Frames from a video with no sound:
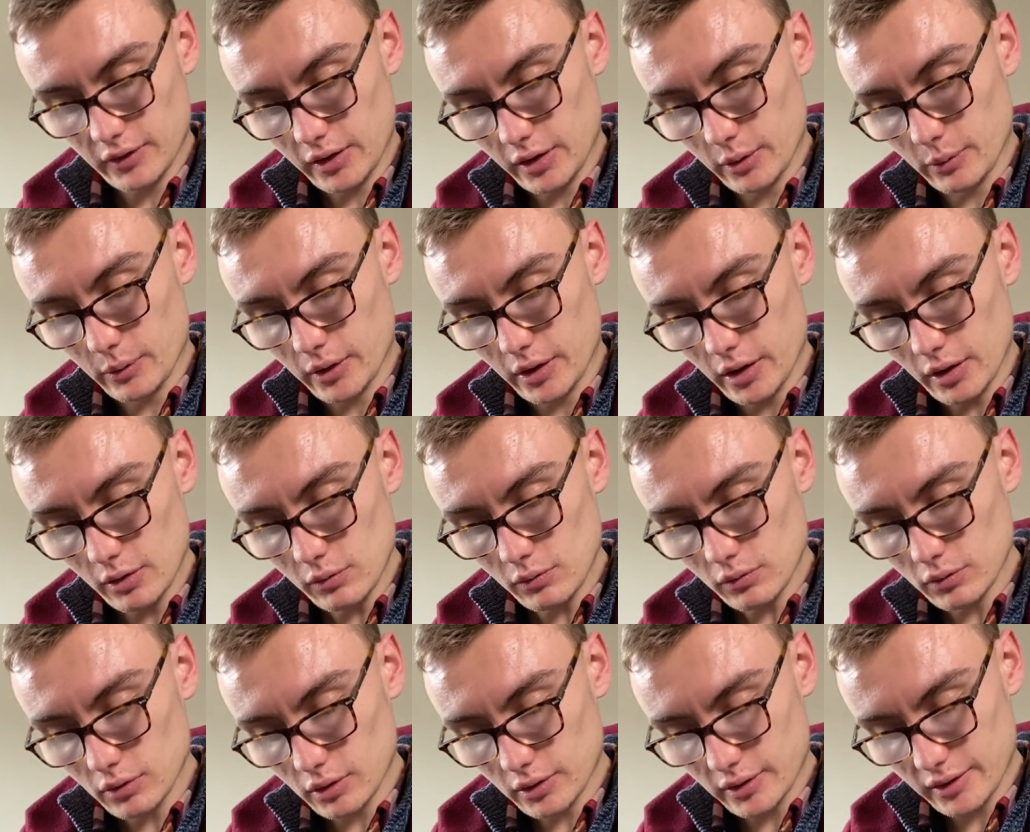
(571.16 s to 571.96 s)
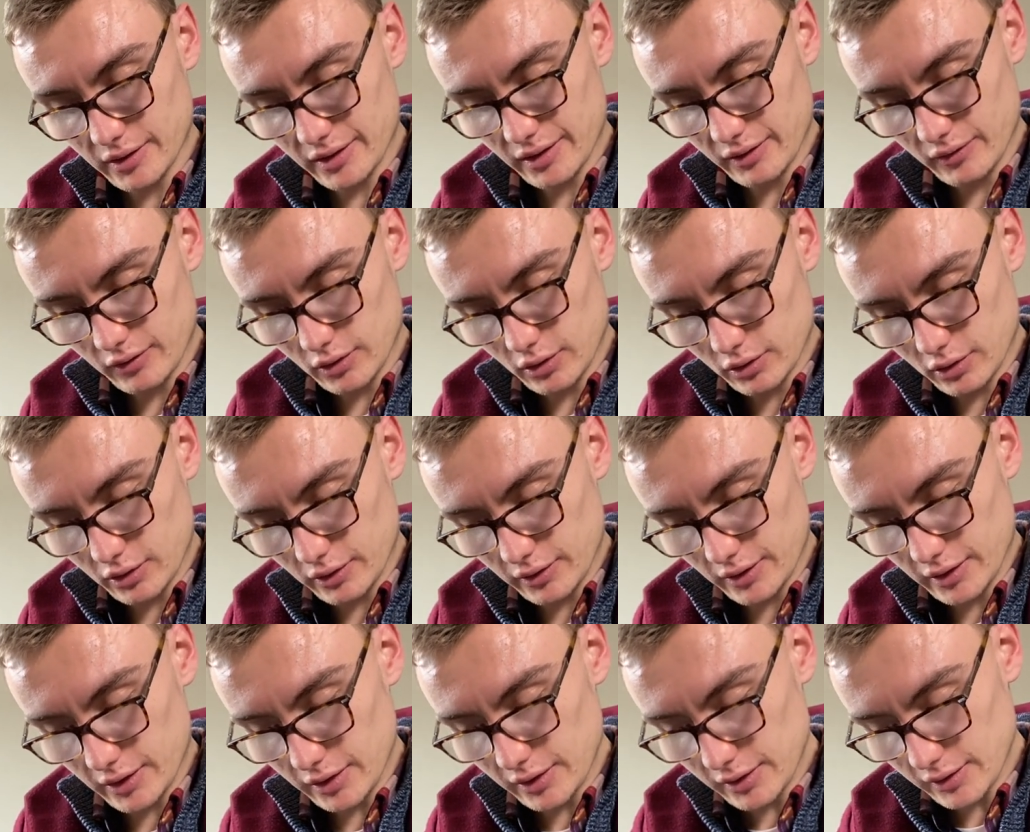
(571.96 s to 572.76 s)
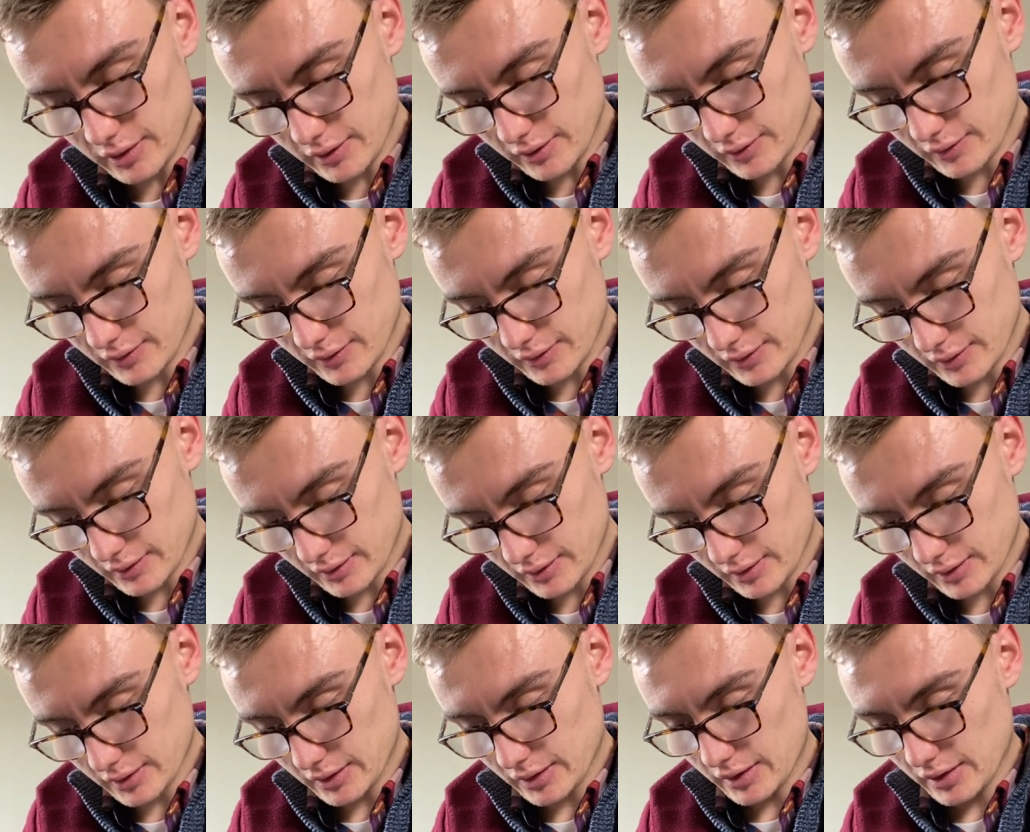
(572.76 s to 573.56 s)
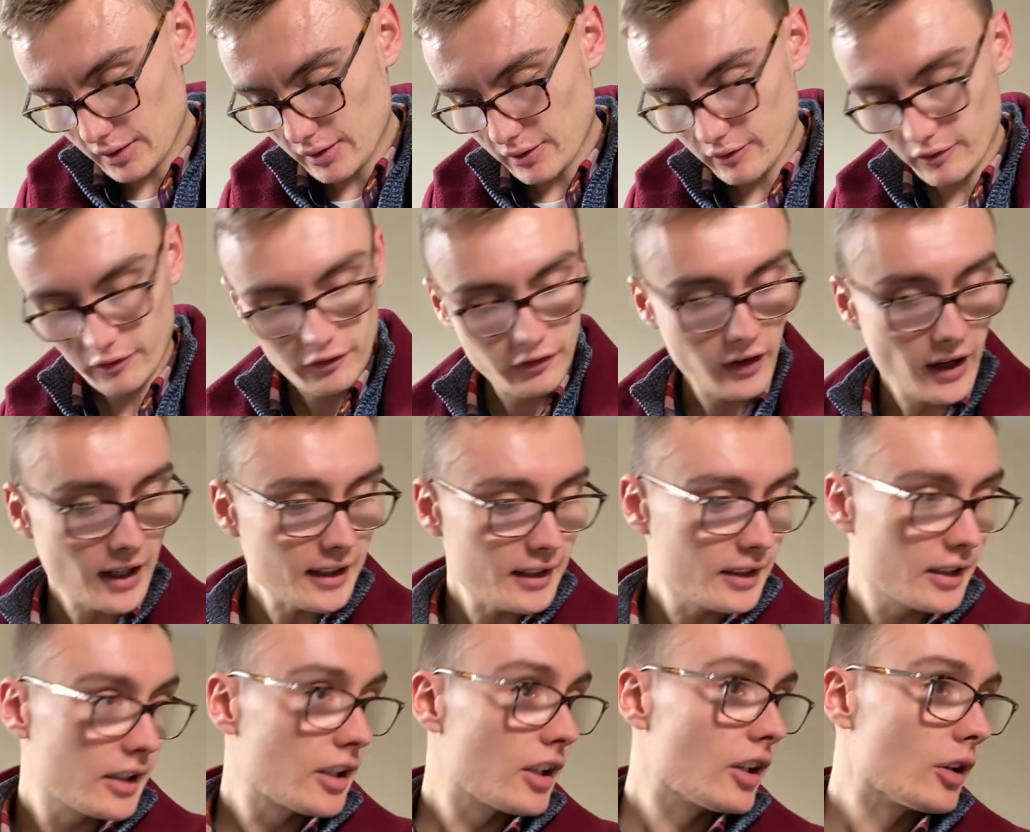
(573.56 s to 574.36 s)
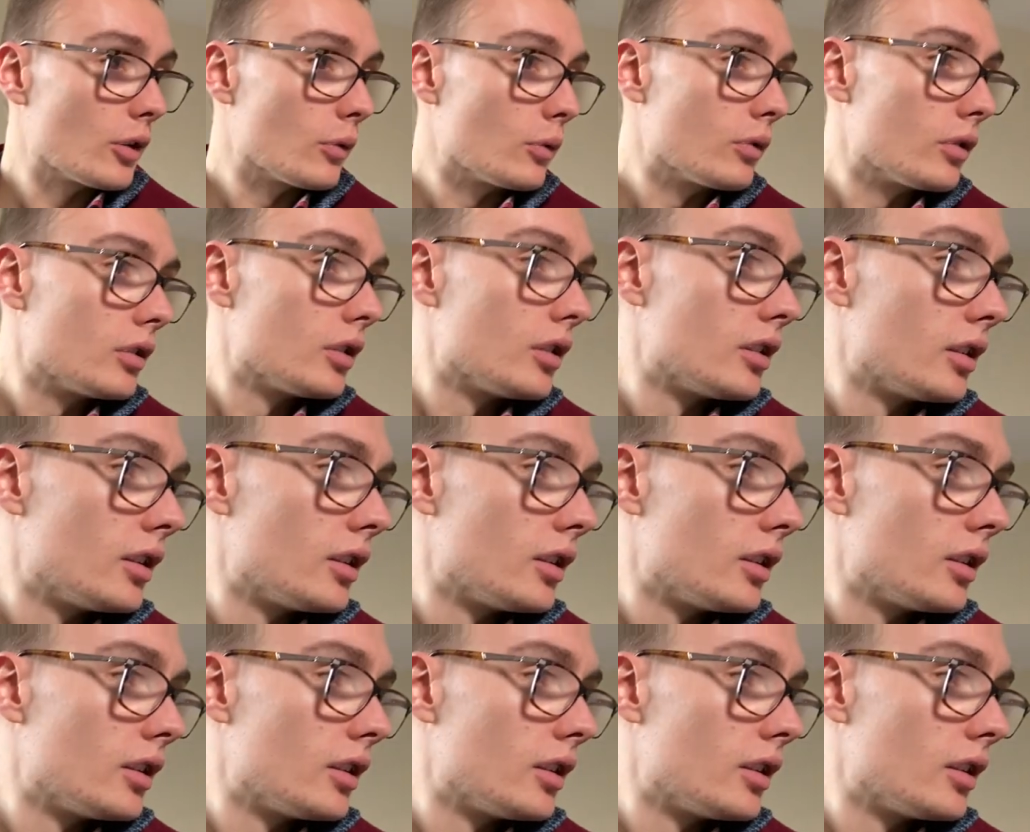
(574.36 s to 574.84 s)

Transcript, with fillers: Here we go, let's have a look at it. Thank you.